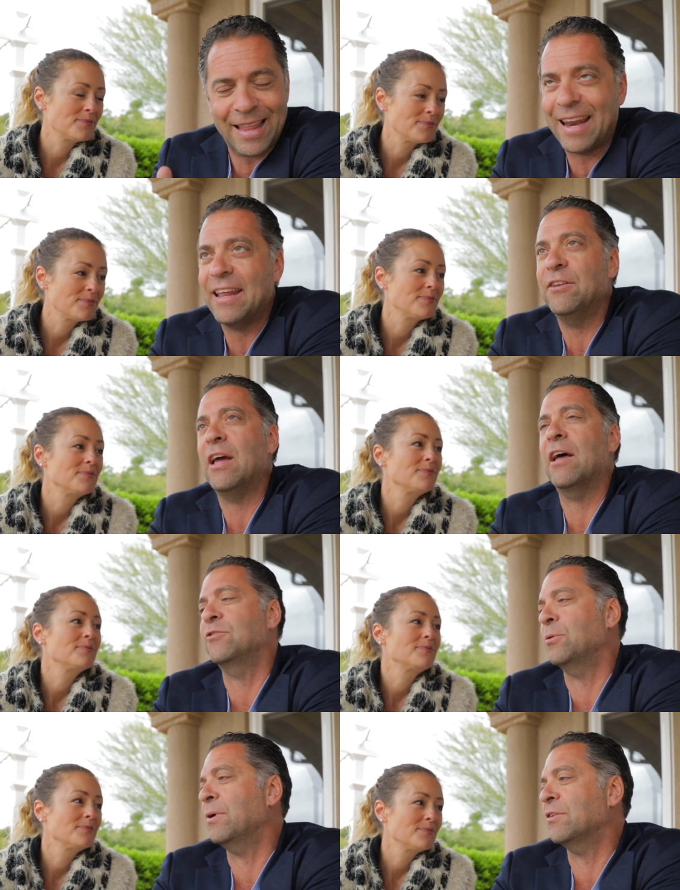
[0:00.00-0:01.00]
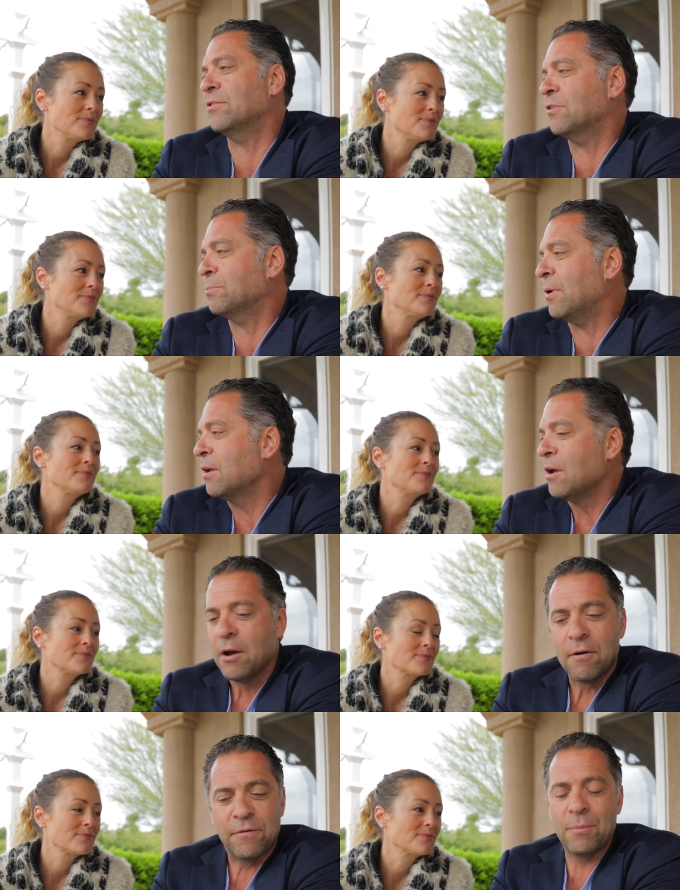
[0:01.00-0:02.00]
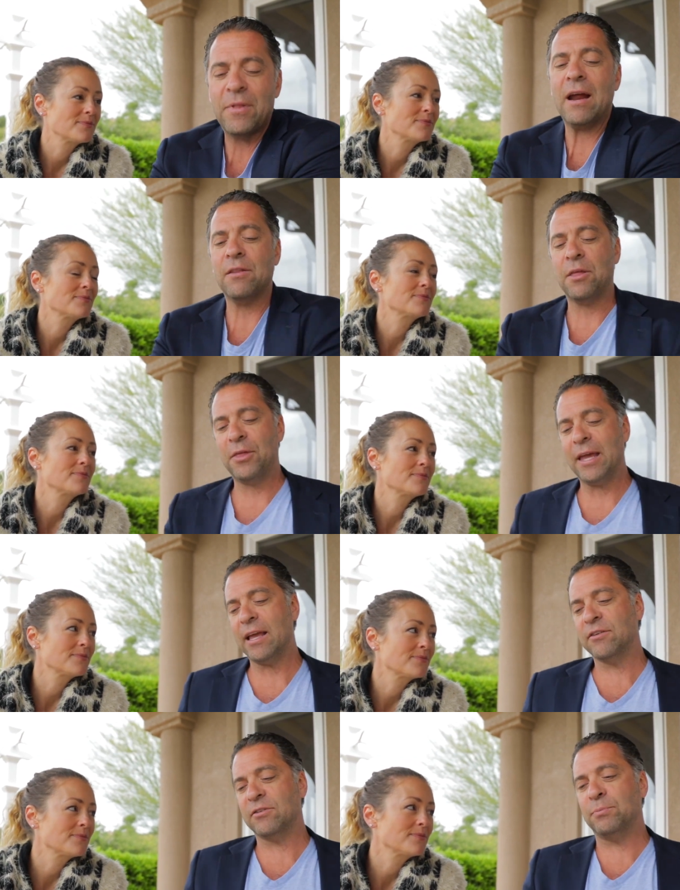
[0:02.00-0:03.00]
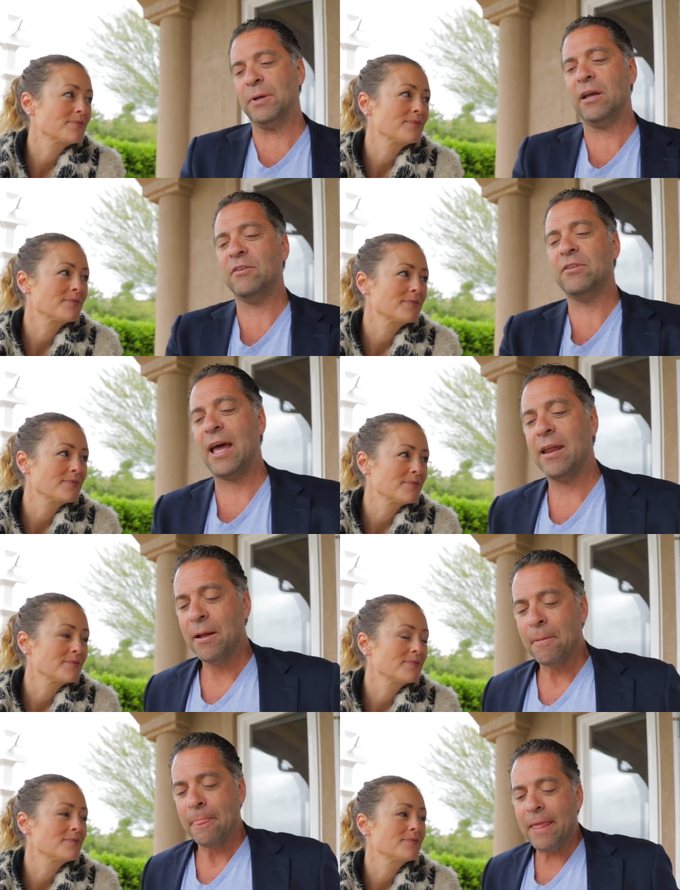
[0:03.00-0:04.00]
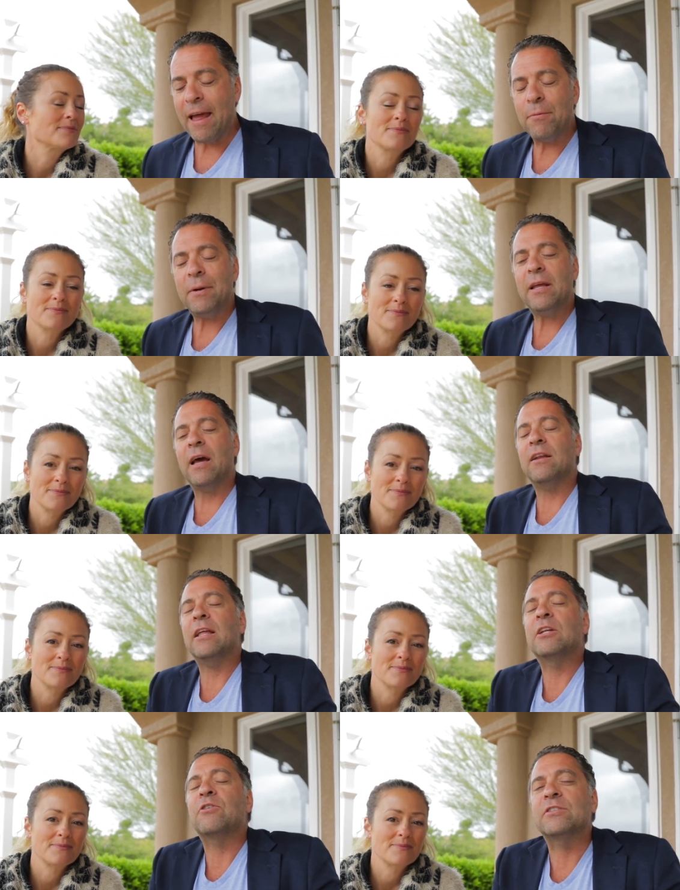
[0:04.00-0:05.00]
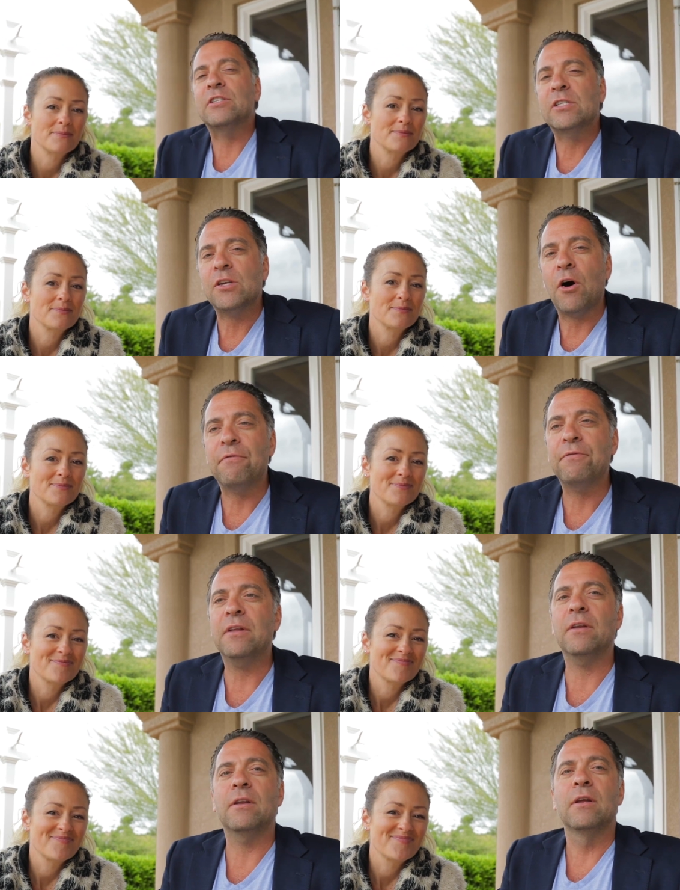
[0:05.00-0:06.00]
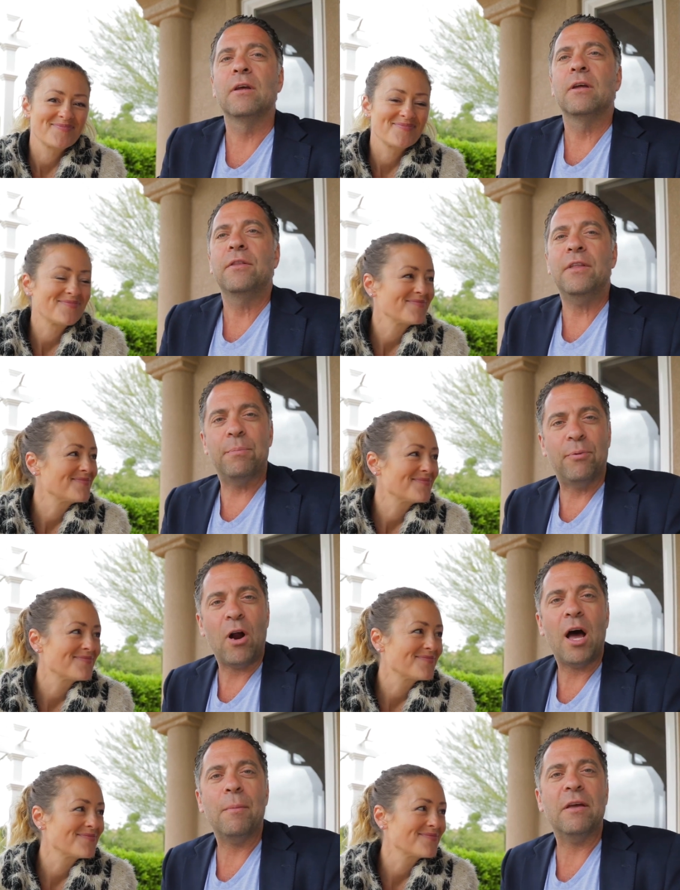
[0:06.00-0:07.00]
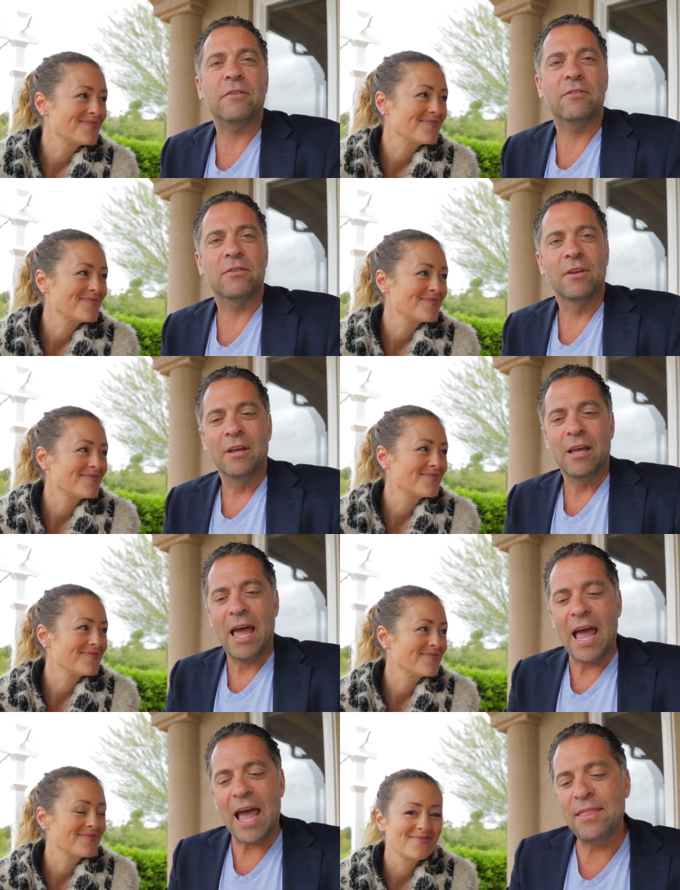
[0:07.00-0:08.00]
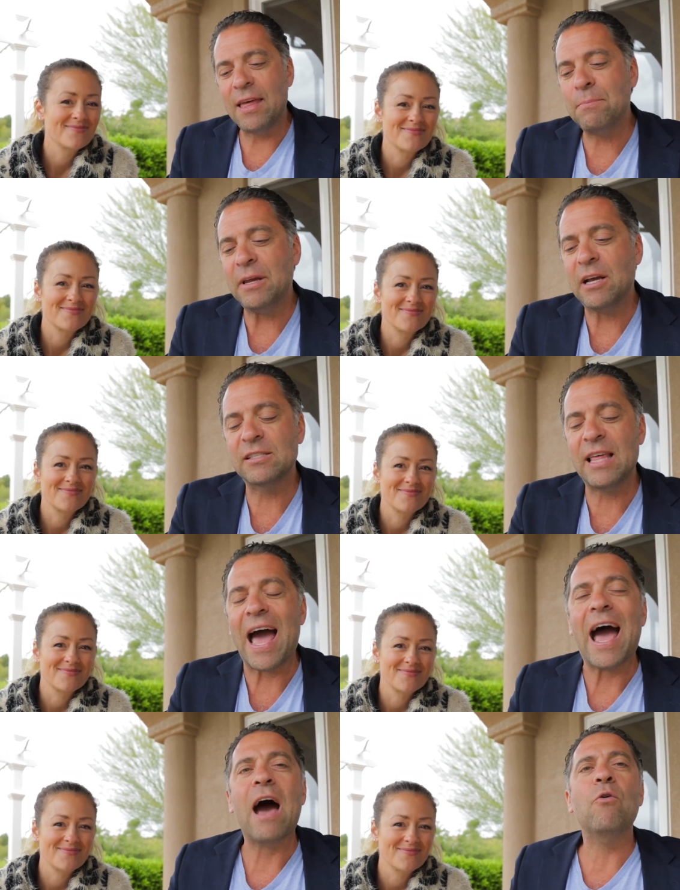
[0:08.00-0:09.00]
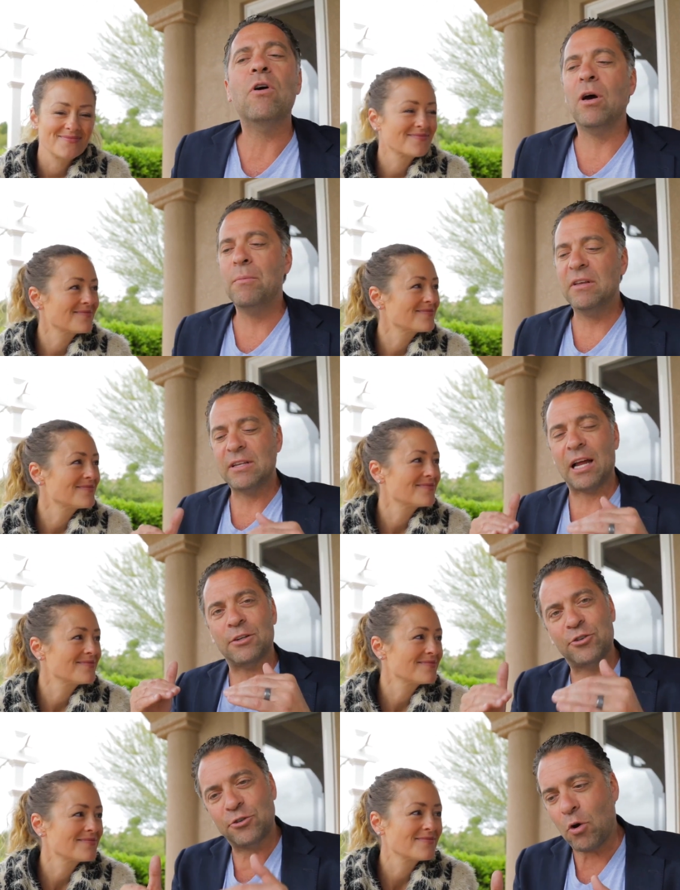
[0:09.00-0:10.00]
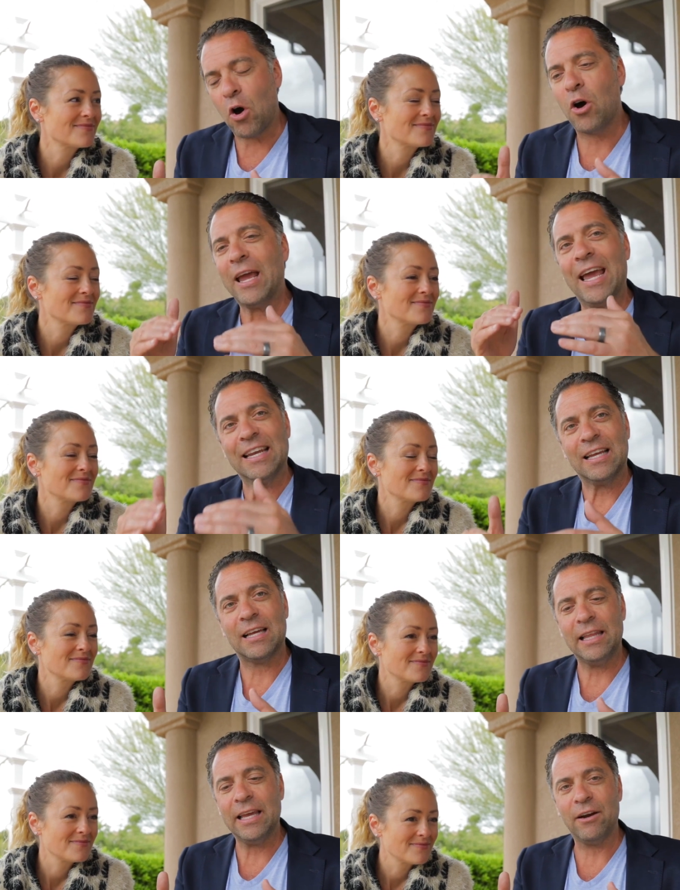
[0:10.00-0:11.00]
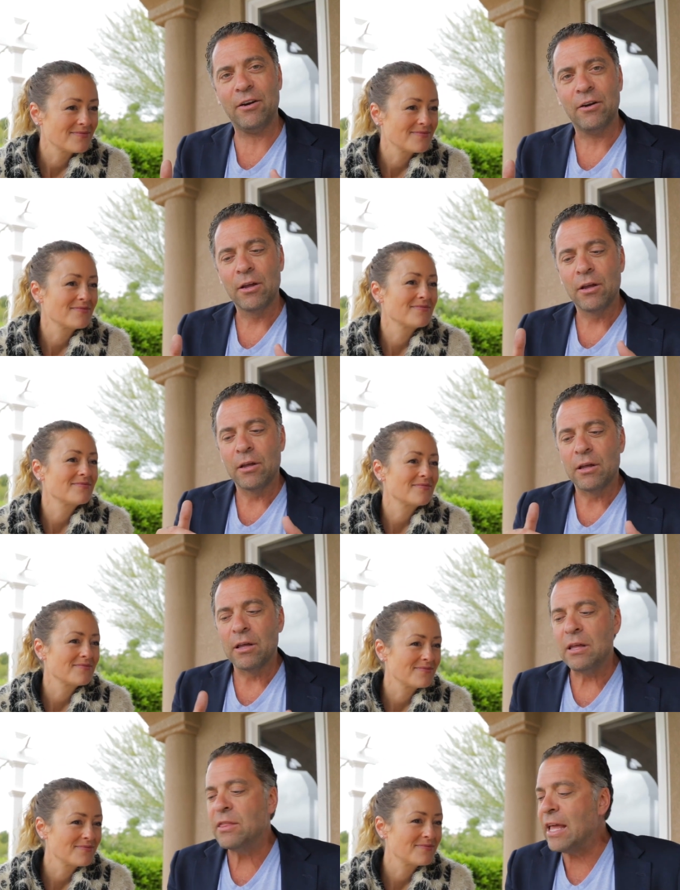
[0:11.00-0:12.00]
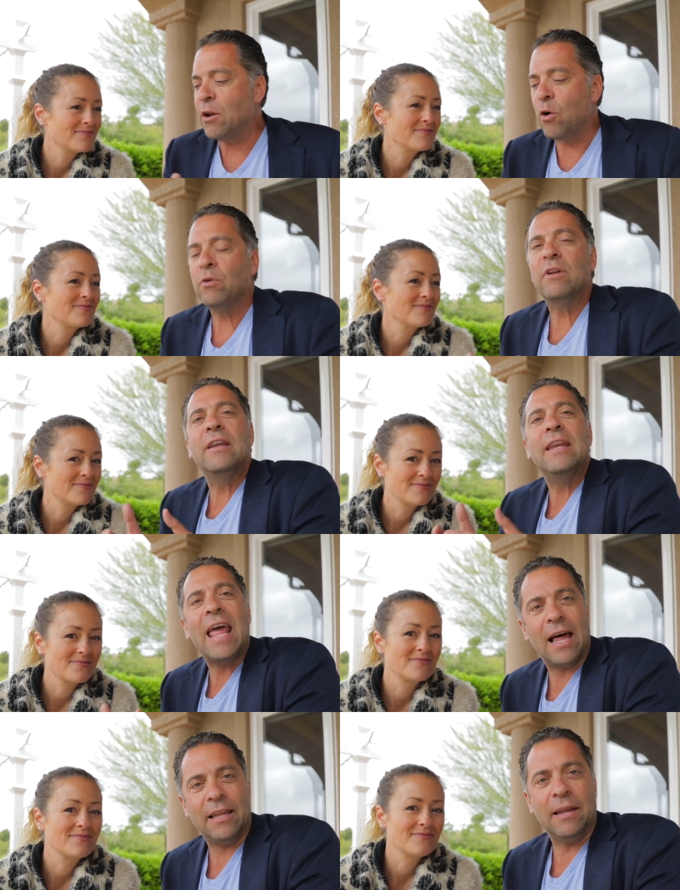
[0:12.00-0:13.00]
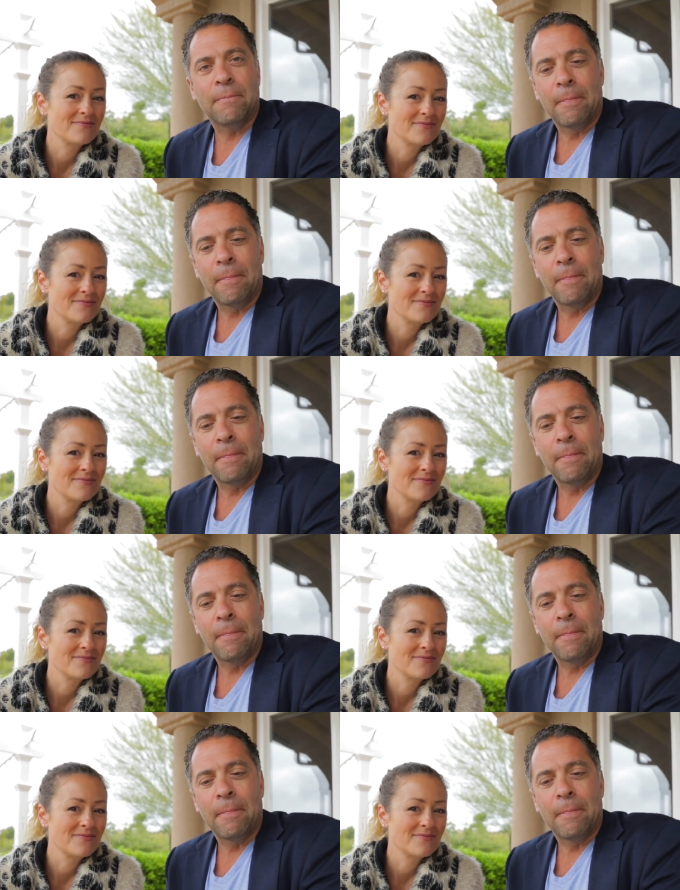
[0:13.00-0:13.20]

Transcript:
Speaker 1: that as your business. But from there, the thing is because of that, everybody kind of just soften their promise. And then because the outcome is not strong and clear, they don't nail it.